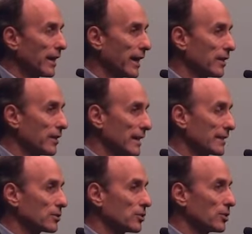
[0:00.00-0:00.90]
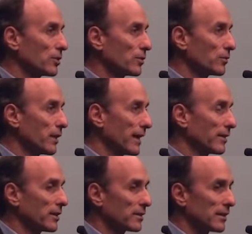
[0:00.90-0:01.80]
And the next year you'll
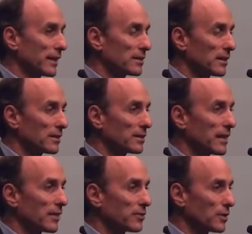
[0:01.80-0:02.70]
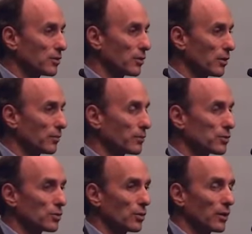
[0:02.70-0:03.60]
find things like sudden death syndrome for
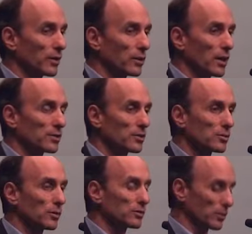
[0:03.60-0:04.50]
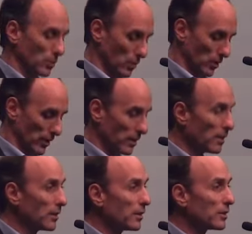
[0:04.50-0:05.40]
soy or Goss's wilt in
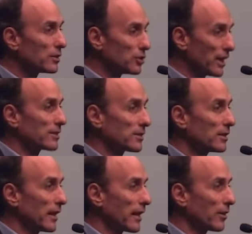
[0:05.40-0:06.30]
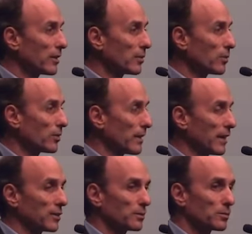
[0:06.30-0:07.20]
corn just in the area where the
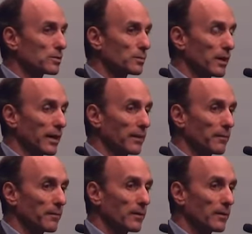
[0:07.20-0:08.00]
Roundup was sprayed.